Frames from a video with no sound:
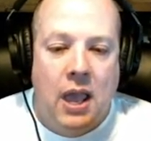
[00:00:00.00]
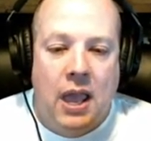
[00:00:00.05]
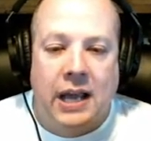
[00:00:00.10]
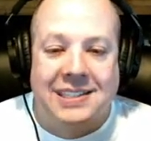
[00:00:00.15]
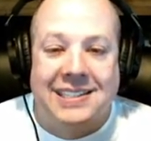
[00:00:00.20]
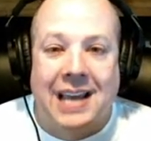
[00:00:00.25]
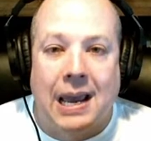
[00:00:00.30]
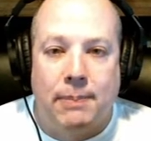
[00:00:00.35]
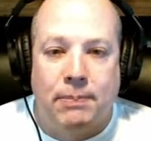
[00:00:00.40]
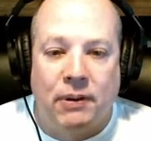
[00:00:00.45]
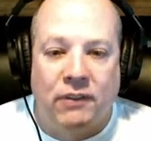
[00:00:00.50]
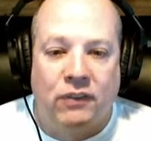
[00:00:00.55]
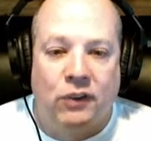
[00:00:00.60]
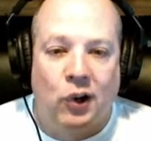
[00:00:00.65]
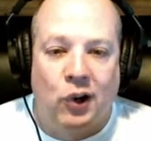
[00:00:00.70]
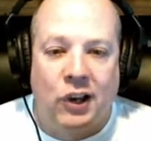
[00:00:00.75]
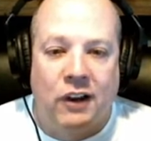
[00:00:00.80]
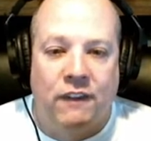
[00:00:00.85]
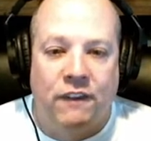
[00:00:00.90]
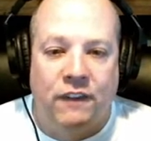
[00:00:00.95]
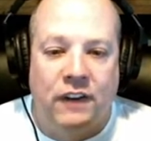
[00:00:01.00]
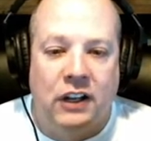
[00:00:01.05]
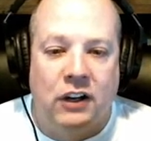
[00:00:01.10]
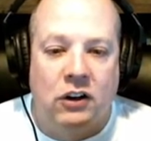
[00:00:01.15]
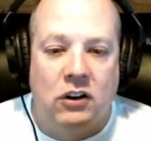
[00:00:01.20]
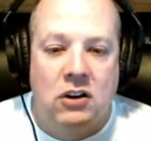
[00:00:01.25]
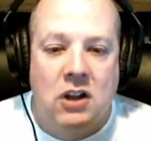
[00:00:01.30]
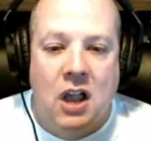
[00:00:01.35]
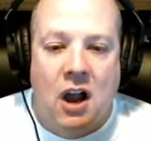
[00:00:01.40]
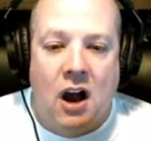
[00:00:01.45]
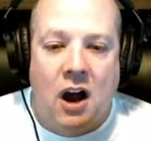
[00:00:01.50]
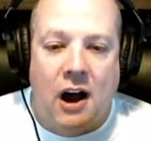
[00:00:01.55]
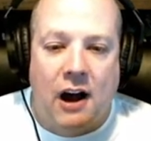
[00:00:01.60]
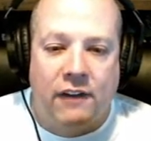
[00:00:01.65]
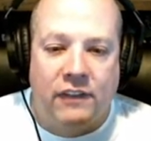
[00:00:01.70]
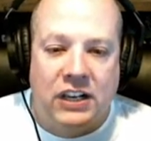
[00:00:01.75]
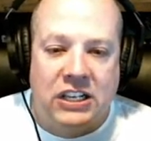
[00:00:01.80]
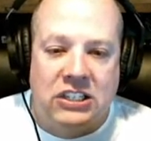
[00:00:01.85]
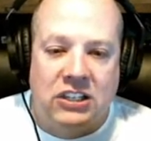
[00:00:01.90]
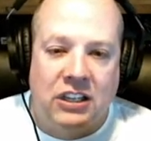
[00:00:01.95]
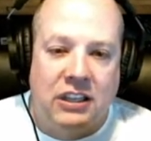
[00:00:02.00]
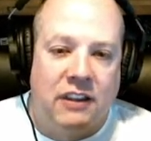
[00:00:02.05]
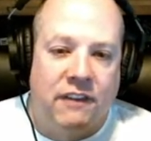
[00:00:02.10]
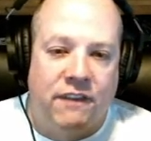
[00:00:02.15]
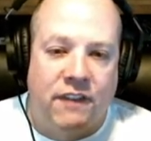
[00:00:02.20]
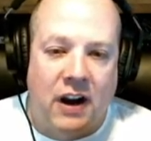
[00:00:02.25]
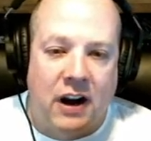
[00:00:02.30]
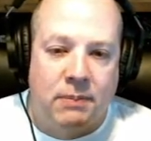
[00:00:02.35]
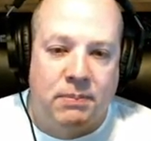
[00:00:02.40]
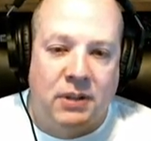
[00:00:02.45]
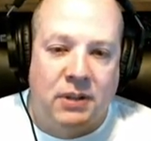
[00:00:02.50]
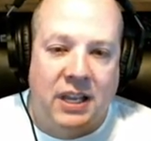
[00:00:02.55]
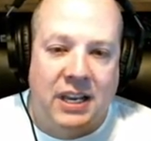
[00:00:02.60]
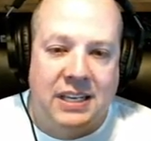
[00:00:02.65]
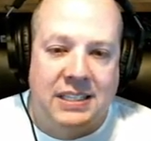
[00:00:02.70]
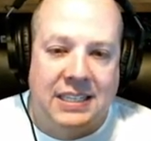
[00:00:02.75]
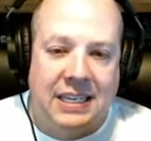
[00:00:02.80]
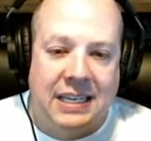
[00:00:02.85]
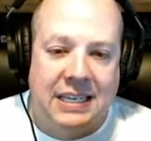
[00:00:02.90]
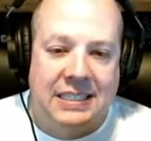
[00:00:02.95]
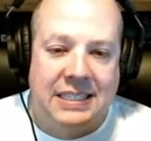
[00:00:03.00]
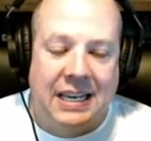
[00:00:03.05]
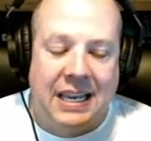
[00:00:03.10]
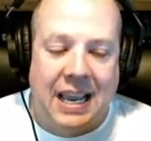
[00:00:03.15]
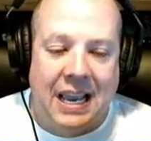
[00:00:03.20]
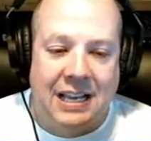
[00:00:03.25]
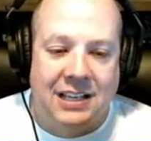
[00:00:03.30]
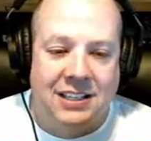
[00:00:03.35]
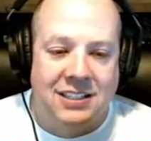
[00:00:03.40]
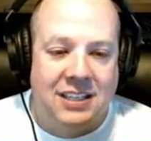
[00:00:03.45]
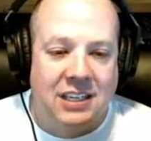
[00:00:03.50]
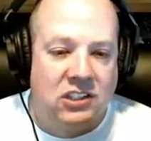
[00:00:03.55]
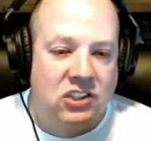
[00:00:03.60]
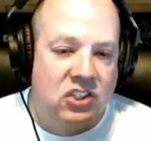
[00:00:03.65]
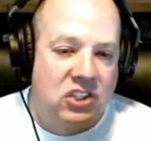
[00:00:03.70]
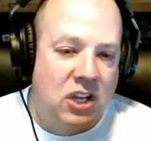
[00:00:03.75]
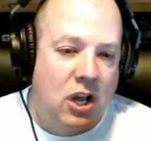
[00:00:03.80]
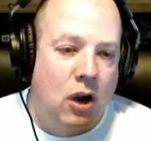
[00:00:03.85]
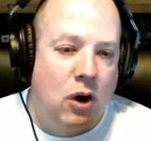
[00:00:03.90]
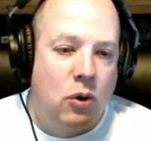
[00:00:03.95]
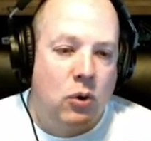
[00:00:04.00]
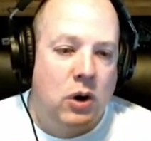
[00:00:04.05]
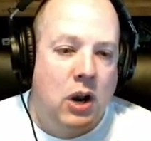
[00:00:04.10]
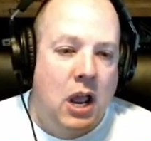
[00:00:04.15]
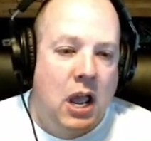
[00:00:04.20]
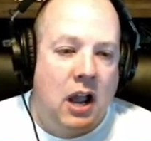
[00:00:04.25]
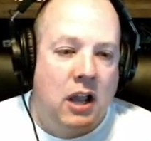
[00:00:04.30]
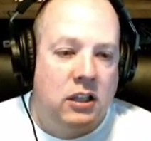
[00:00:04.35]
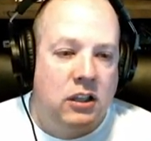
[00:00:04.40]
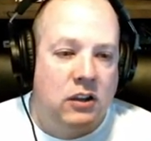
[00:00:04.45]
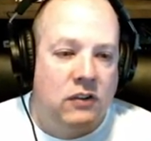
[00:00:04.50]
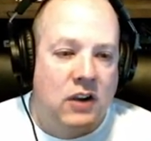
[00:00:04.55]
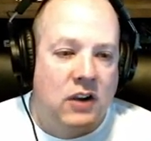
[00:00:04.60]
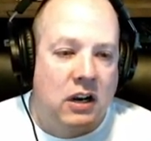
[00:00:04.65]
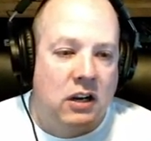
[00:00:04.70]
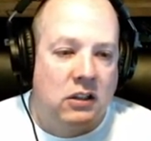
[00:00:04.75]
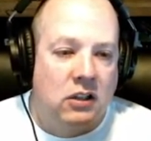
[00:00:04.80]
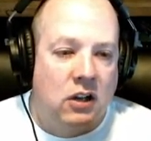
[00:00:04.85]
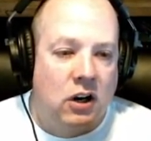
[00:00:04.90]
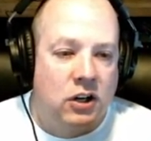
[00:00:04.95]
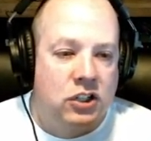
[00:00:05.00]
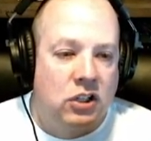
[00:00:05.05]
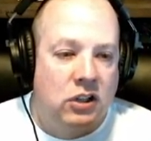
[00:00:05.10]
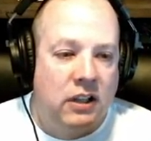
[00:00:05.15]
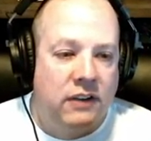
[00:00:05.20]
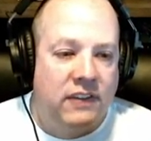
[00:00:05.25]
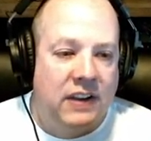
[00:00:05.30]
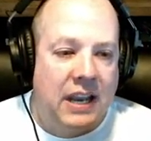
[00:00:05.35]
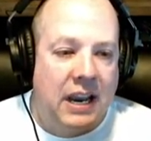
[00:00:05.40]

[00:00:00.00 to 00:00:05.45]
type of look and feel. Obviously, the fireplace is encased in stone. You've got a large living